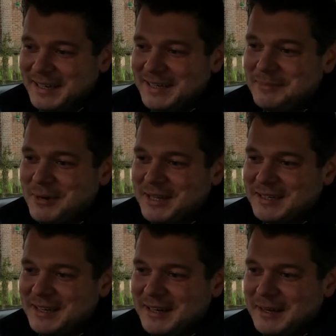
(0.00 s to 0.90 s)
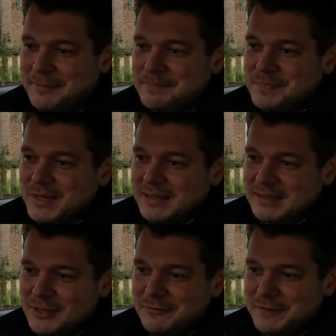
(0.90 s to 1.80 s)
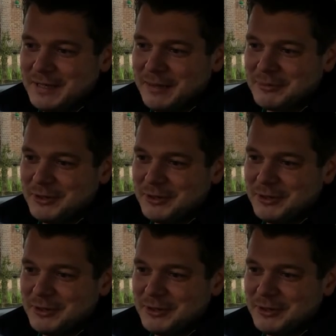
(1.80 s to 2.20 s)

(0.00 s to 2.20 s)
in my car. Something I'm